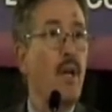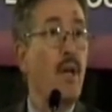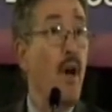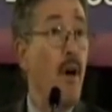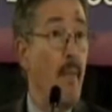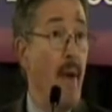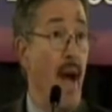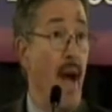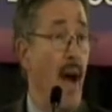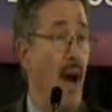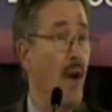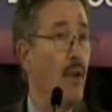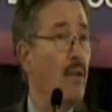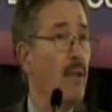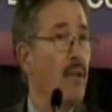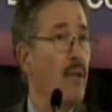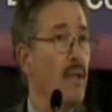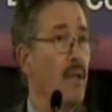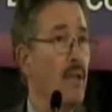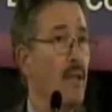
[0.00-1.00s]
come
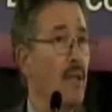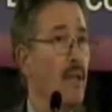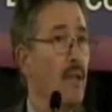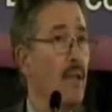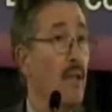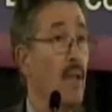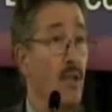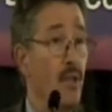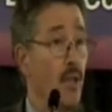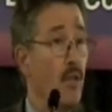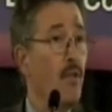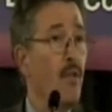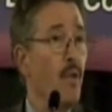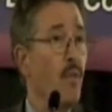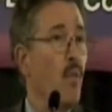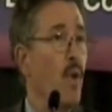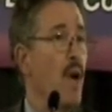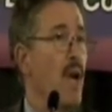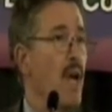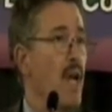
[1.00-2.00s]
out in
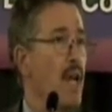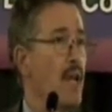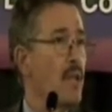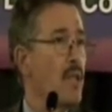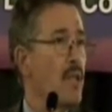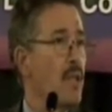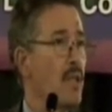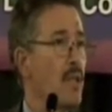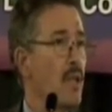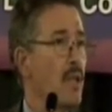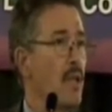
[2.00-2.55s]
different ways.